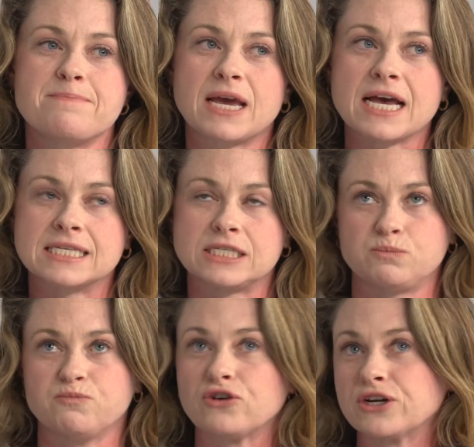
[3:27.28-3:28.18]

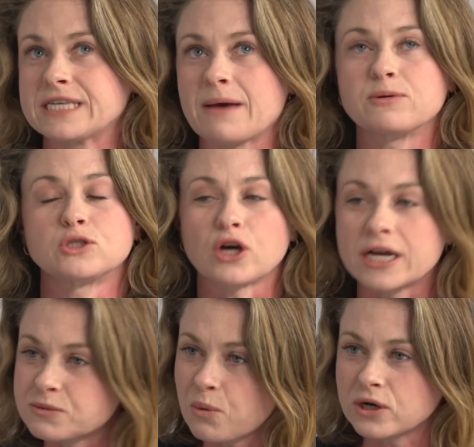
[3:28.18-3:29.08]
because, for example,
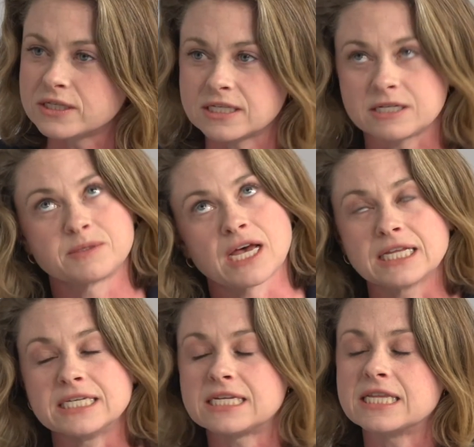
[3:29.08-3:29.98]
transport systems,
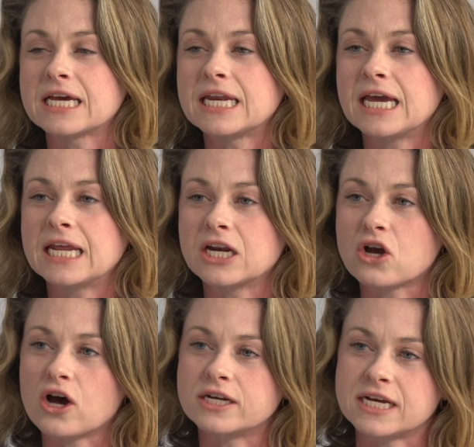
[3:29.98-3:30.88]
at least in the Canadian
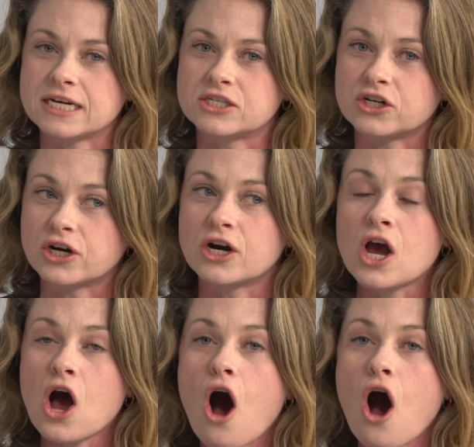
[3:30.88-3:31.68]
context, are